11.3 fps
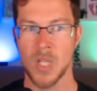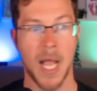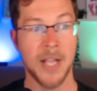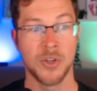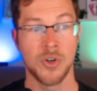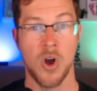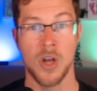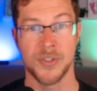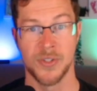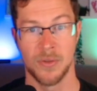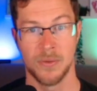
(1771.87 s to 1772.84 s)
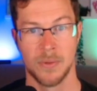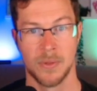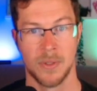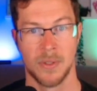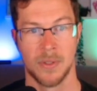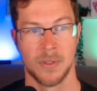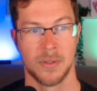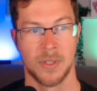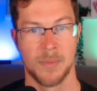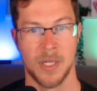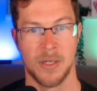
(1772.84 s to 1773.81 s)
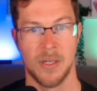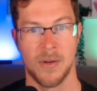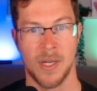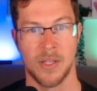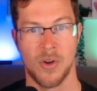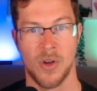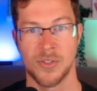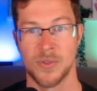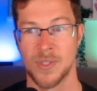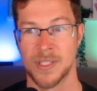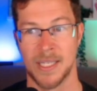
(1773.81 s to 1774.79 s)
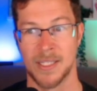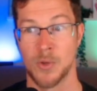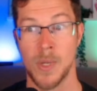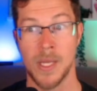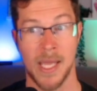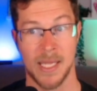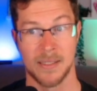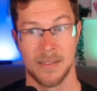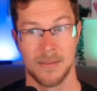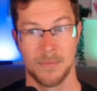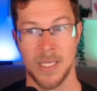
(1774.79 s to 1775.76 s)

I could also come down here, I could also decide to quick cast it,